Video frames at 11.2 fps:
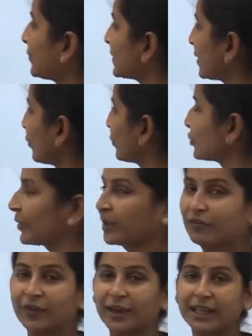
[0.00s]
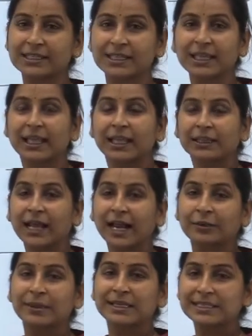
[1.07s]
0 to infinity, that
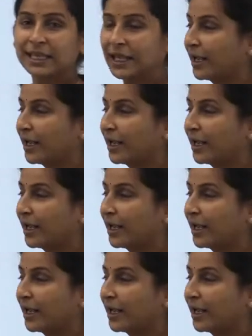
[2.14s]
means they are